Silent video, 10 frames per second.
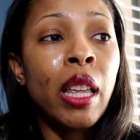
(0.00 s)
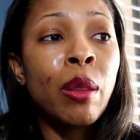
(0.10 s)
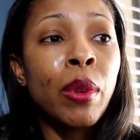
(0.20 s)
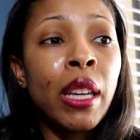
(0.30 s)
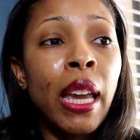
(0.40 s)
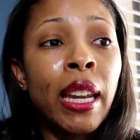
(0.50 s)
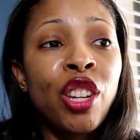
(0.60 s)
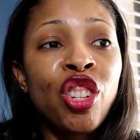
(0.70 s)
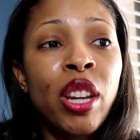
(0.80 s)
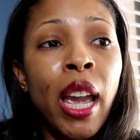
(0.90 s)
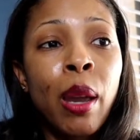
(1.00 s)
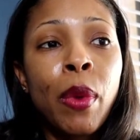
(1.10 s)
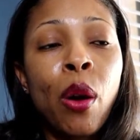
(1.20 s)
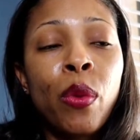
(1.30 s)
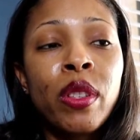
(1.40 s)
in the beginning she
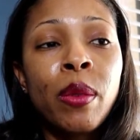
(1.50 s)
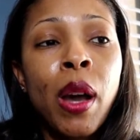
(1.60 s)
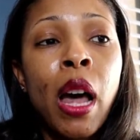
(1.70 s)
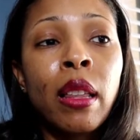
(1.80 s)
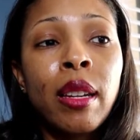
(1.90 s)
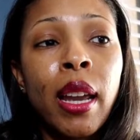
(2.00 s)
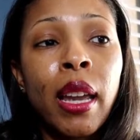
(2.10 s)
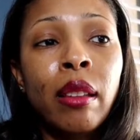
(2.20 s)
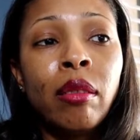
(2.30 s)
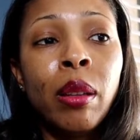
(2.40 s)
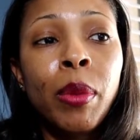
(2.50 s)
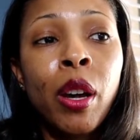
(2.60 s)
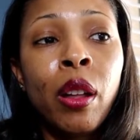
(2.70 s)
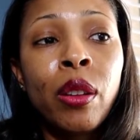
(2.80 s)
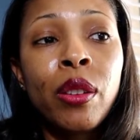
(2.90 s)
came out with some holiday lip
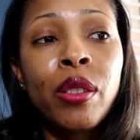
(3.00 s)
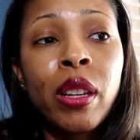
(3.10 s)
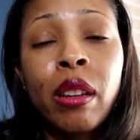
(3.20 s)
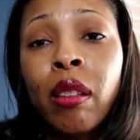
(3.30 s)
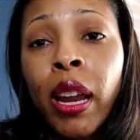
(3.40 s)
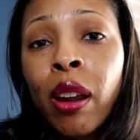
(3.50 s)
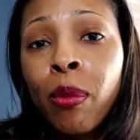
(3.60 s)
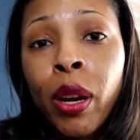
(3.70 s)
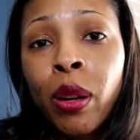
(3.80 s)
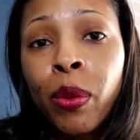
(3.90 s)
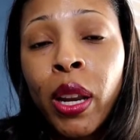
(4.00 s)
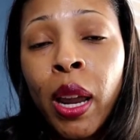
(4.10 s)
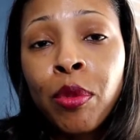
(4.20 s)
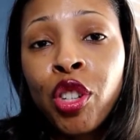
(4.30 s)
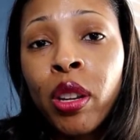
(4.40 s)
colors and like everybody went
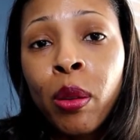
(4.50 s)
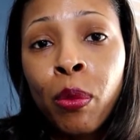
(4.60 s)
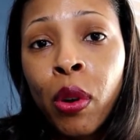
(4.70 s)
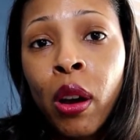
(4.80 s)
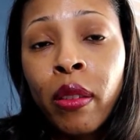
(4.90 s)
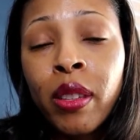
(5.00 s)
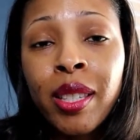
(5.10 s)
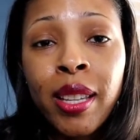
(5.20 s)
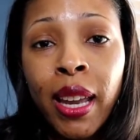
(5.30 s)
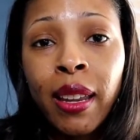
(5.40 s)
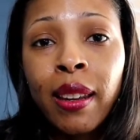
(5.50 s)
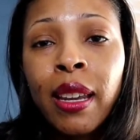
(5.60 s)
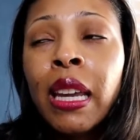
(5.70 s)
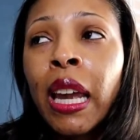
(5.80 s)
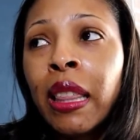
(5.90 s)
ape shit and bought the set
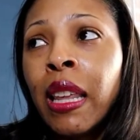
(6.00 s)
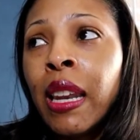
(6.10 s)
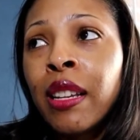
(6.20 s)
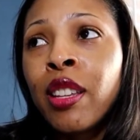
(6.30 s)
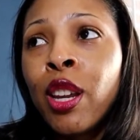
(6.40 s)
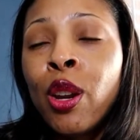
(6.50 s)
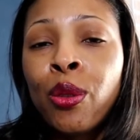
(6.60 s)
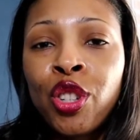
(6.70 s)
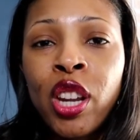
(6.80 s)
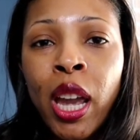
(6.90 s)
and the next thing you know she